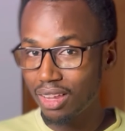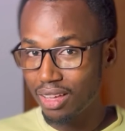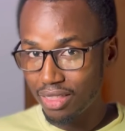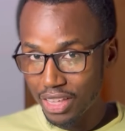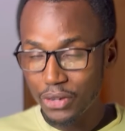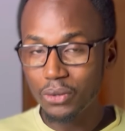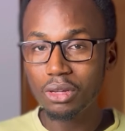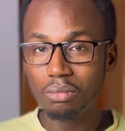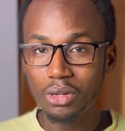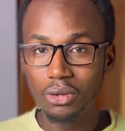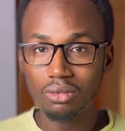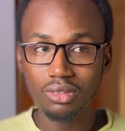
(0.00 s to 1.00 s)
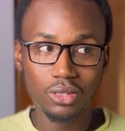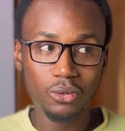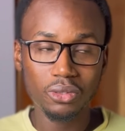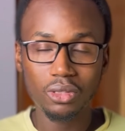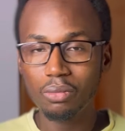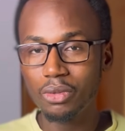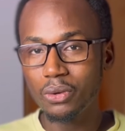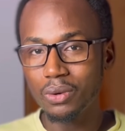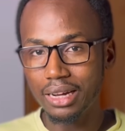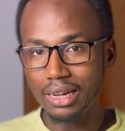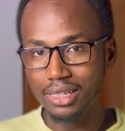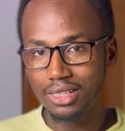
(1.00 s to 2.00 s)
then Udemy is going to be your
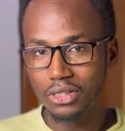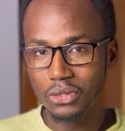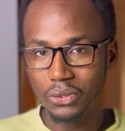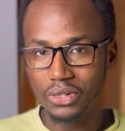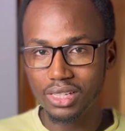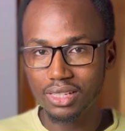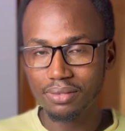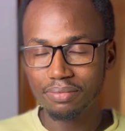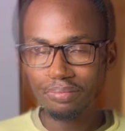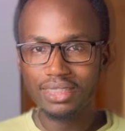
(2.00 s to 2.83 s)
next choice.